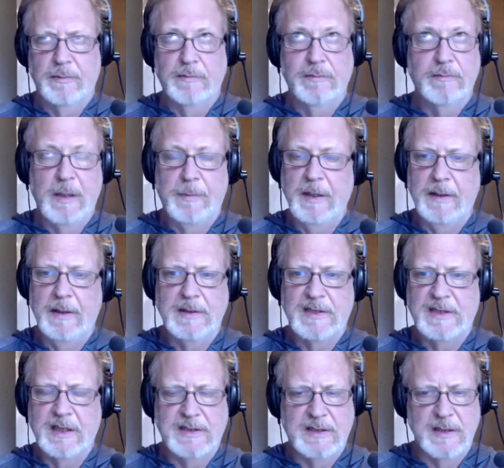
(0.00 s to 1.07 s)
maybe
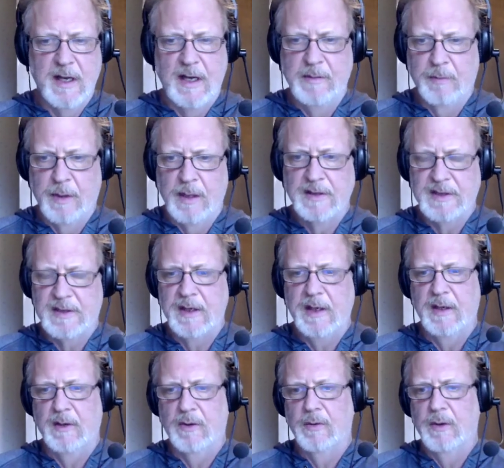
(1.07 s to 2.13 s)
6 to 9 months now.